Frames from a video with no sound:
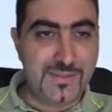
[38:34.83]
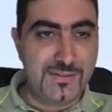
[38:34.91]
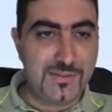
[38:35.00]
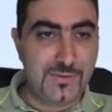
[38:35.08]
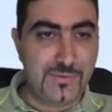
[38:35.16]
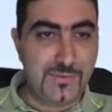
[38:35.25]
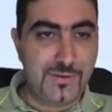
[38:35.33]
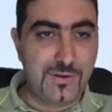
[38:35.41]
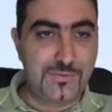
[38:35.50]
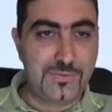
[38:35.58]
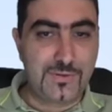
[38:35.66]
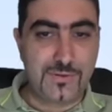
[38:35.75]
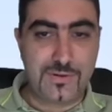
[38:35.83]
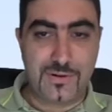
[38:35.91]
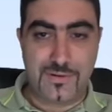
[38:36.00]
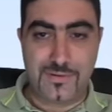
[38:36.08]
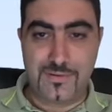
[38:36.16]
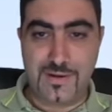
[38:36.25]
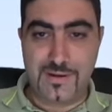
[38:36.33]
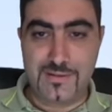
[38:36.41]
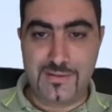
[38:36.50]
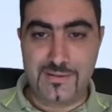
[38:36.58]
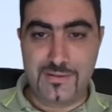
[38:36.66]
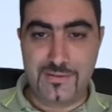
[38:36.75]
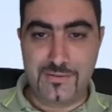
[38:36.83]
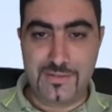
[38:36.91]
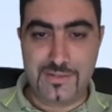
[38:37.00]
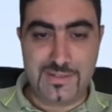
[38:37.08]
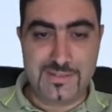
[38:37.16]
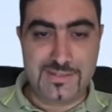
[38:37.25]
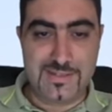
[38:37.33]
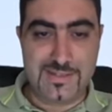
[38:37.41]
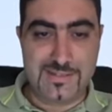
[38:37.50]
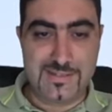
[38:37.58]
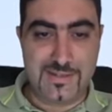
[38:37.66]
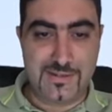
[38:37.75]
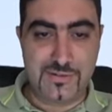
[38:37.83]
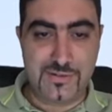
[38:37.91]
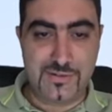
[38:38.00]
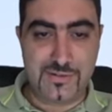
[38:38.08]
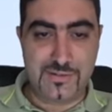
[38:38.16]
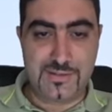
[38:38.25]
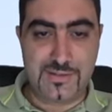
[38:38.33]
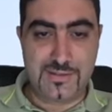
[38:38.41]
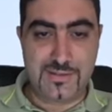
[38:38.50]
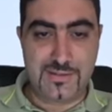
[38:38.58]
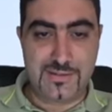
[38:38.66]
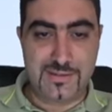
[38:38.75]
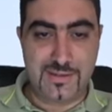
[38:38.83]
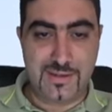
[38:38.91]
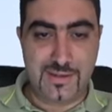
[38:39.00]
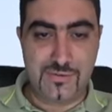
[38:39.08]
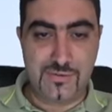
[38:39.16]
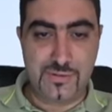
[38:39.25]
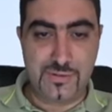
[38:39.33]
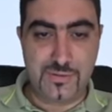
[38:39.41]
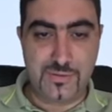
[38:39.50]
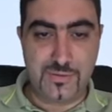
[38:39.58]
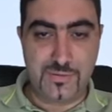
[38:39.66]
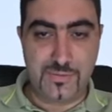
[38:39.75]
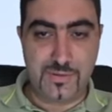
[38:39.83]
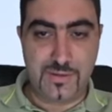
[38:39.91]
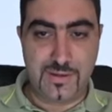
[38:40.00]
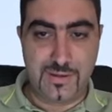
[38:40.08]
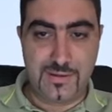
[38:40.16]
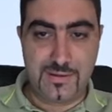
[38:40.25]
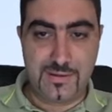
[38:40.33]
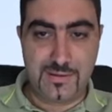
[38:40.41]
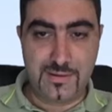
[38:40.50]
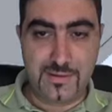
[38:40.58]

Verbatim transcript: So closed corner, right? So, so let's select an edge. Let's select this edge. Okay.